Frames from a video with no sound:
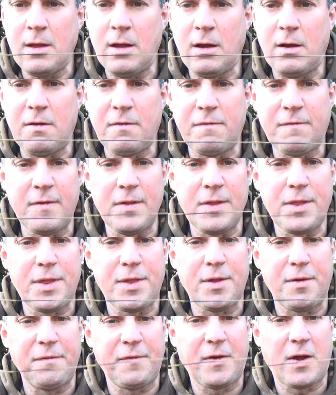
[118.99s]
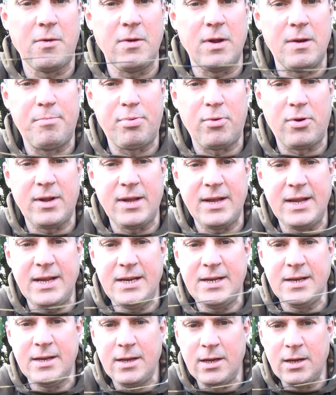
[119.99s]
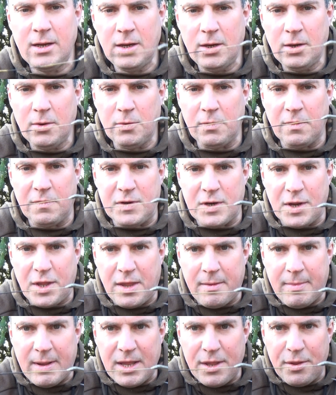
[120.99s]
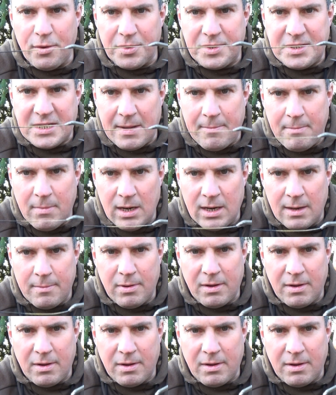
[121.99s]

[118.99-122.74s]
of soft coated braid with just about sort of 10mm